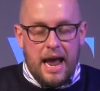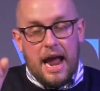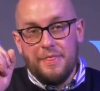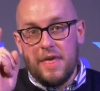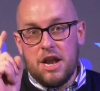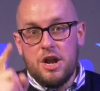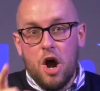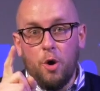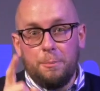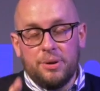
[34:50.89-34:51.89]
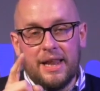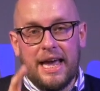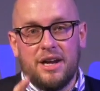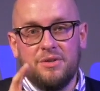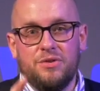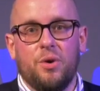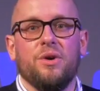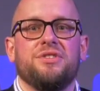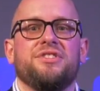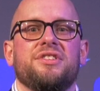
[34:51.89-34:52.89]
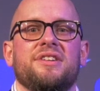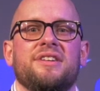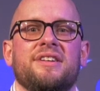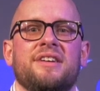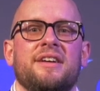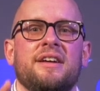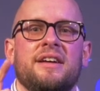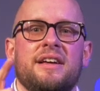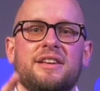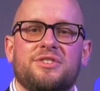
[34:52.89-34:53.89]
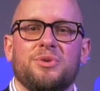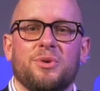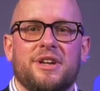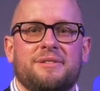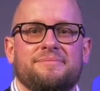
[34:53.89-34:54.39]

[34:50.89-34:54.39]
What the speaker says: and that no plan of yours is thwarted.